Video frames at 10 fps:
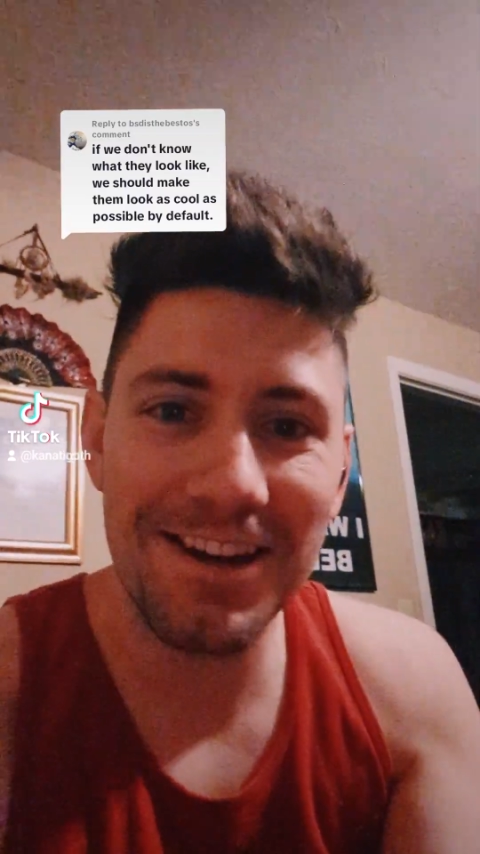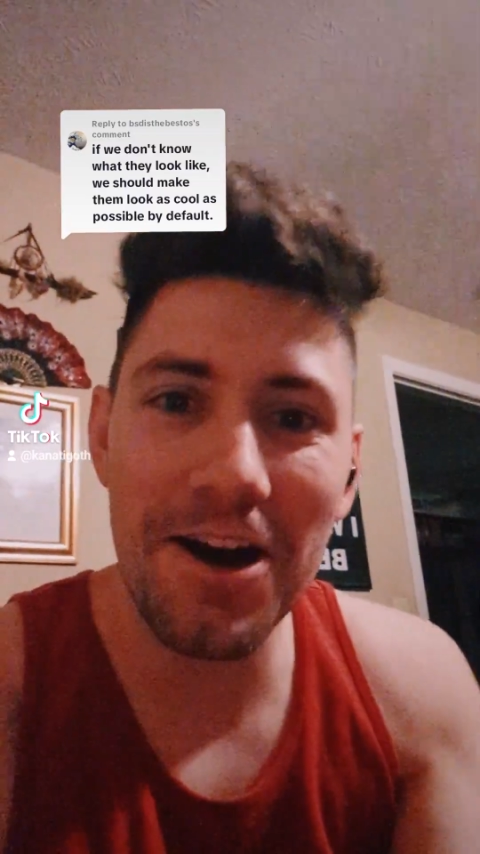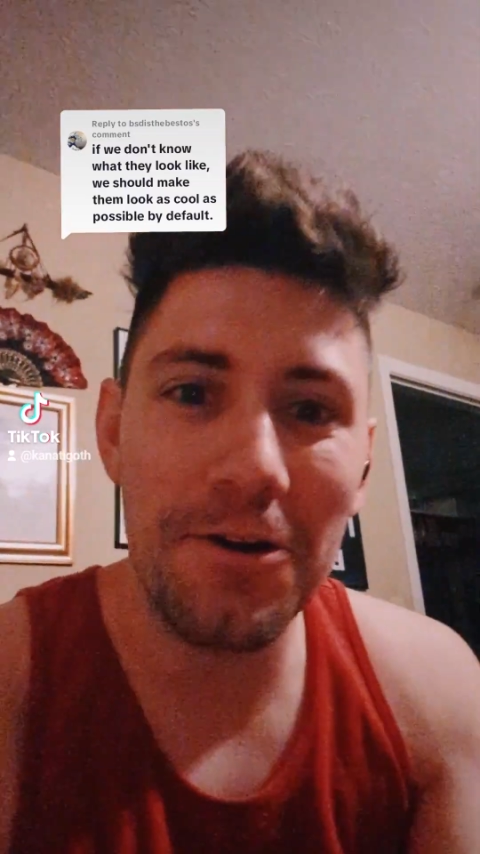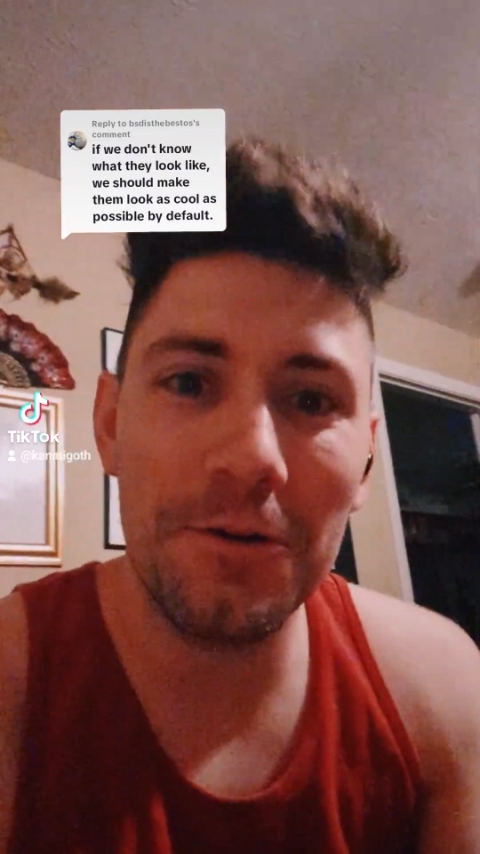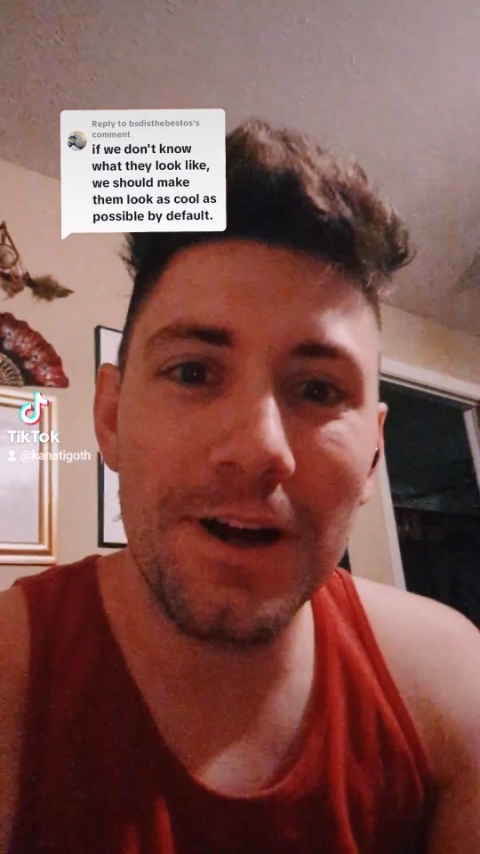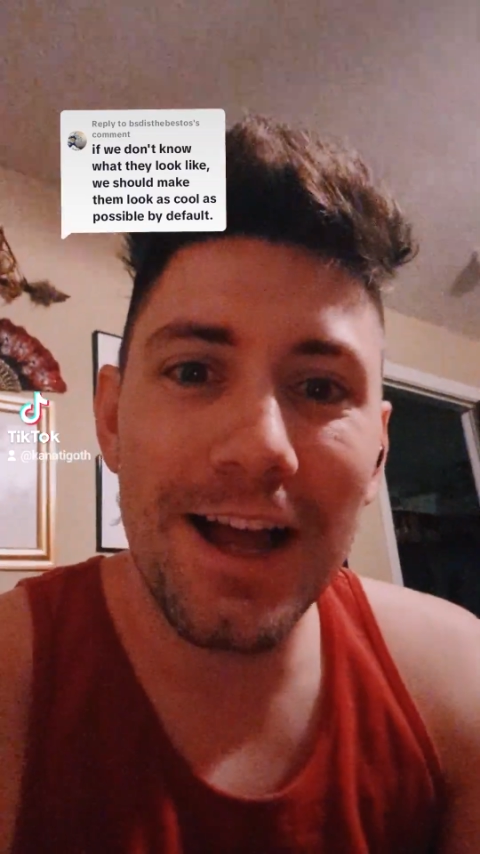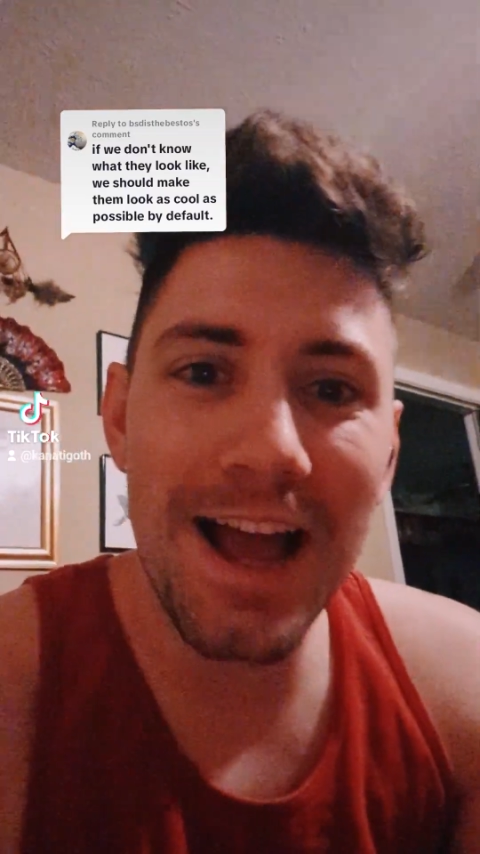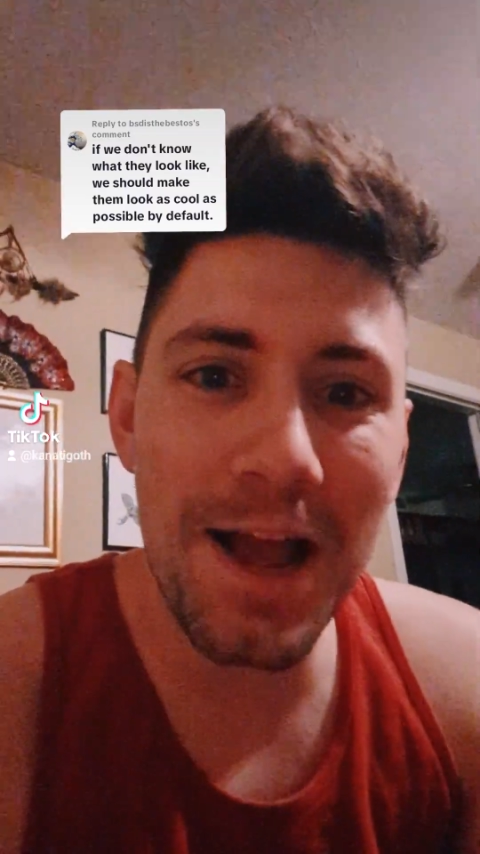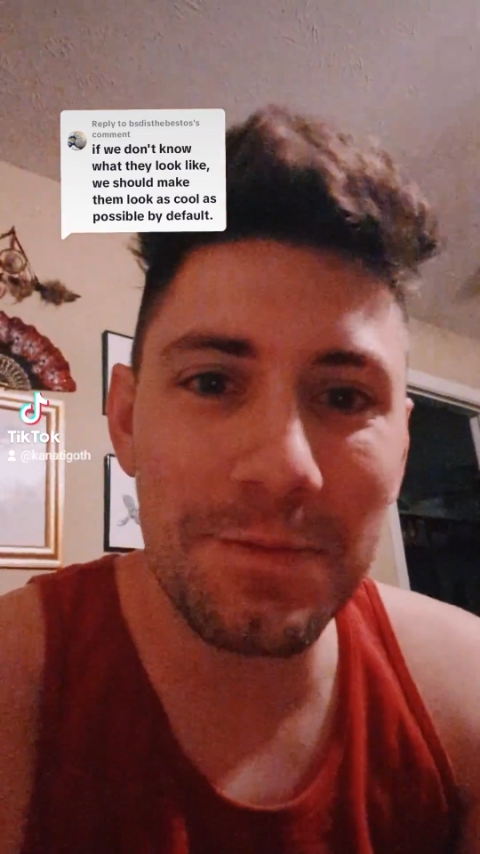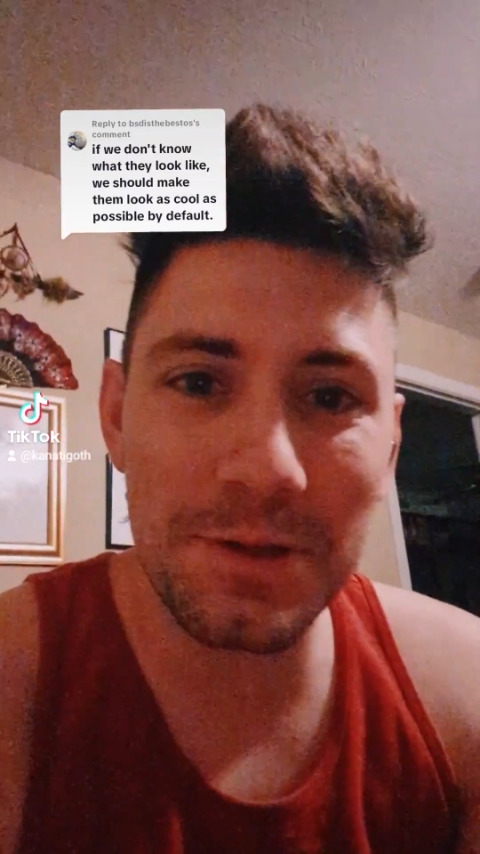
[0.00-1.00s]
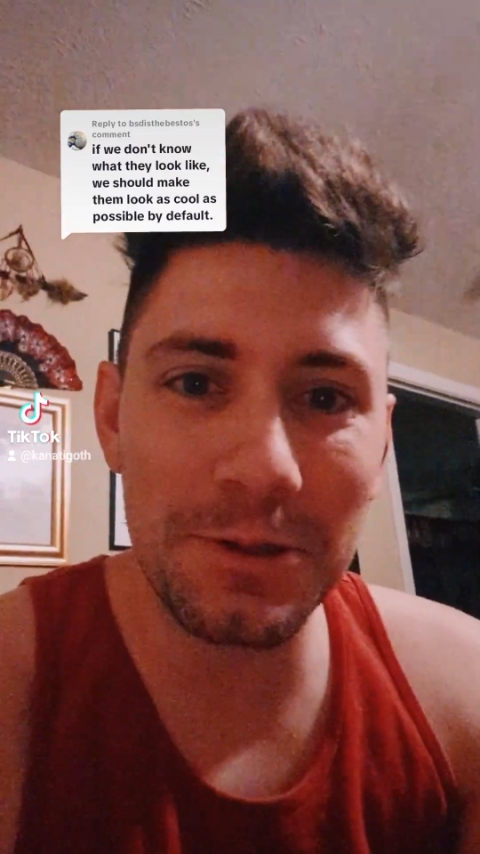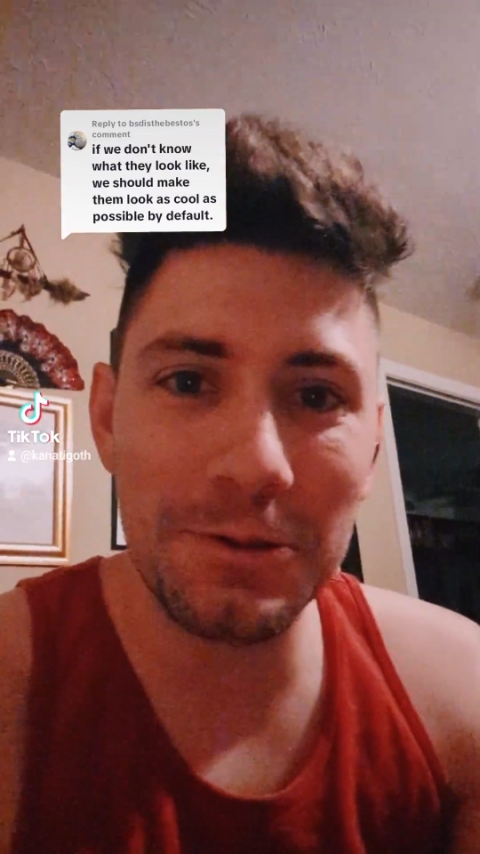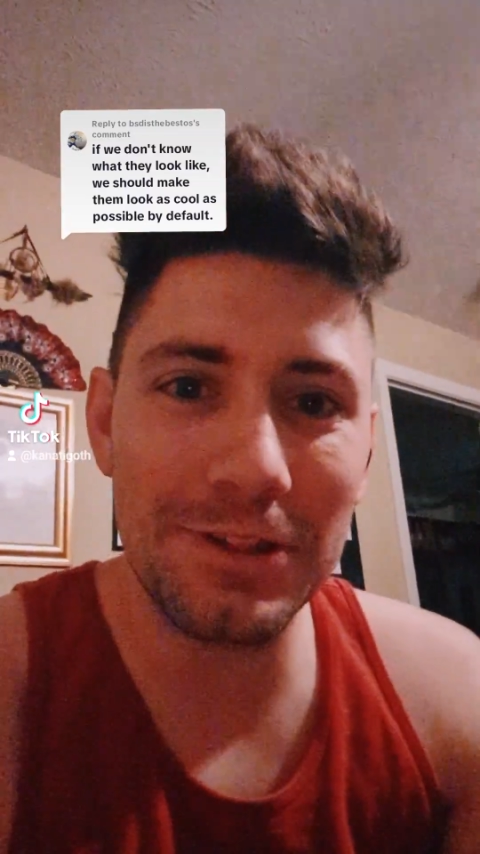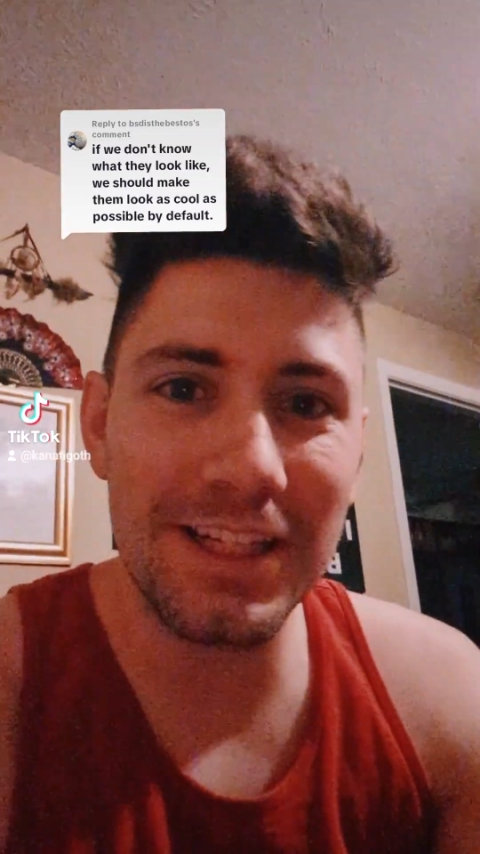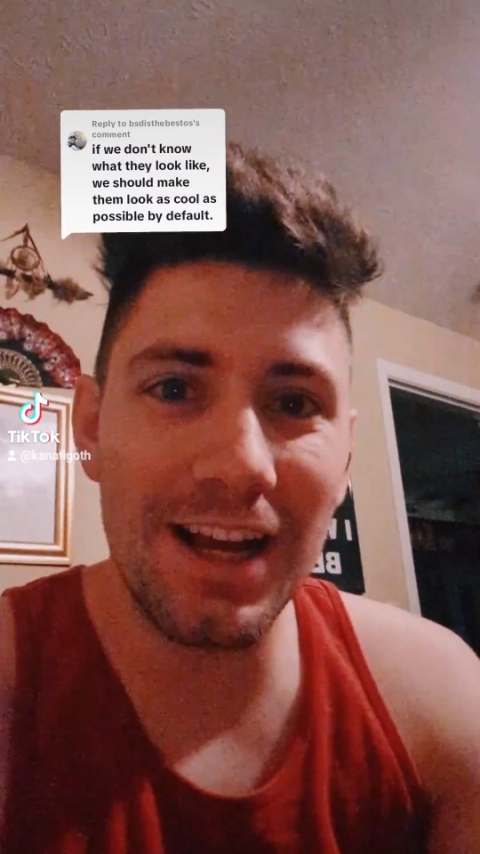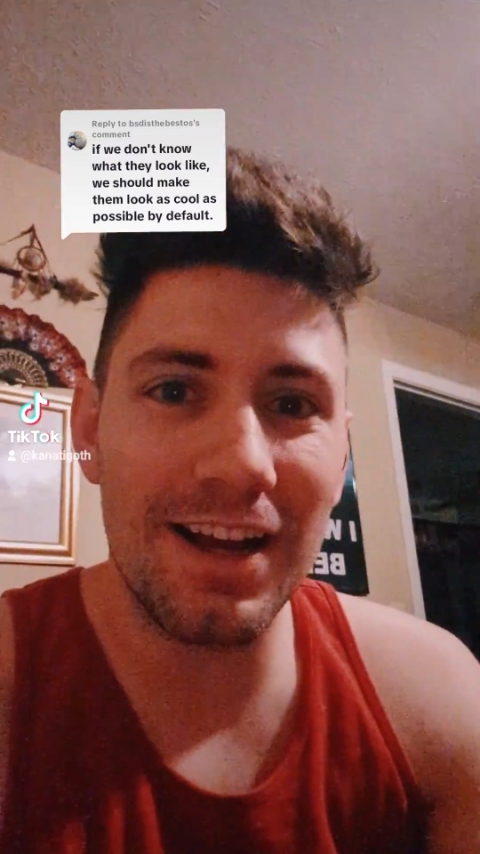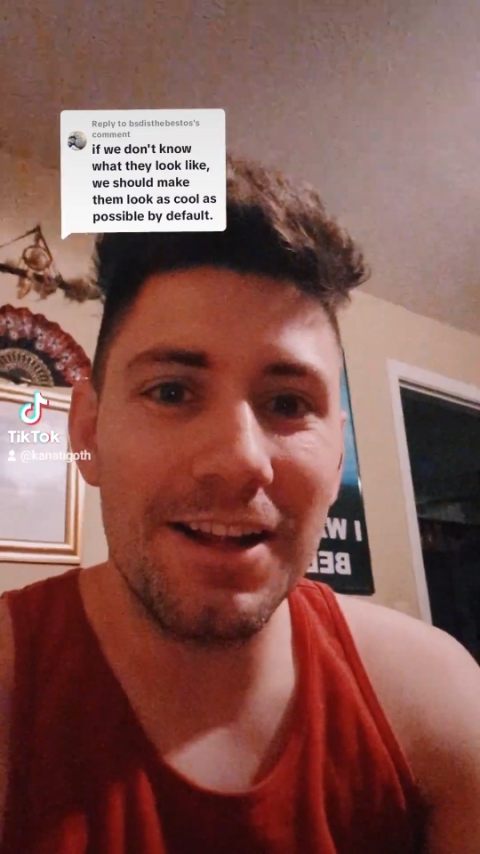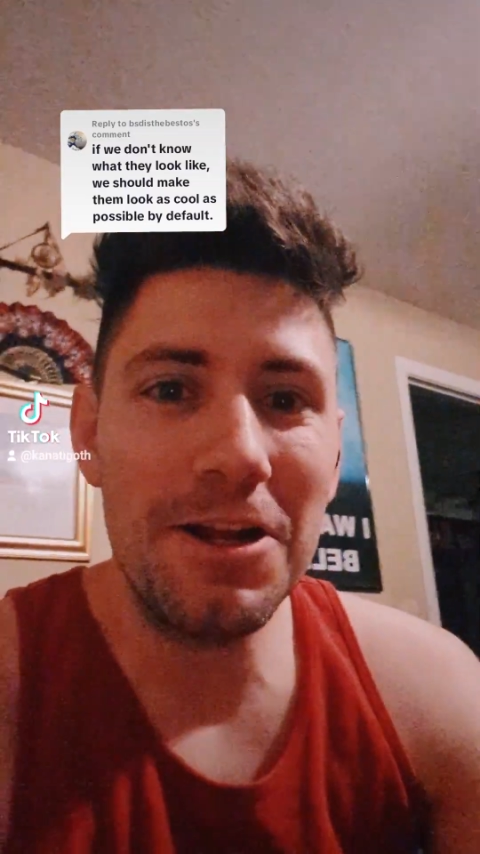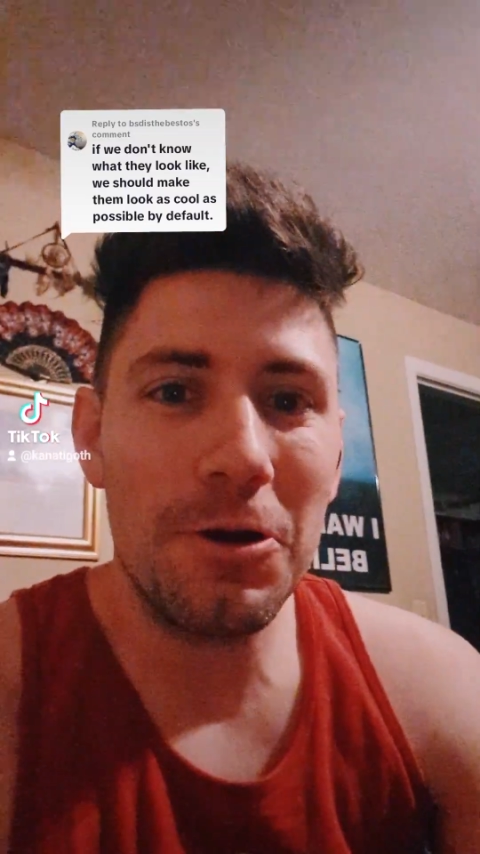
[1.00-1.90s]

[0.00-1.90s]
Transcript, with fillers: No, absolutely not.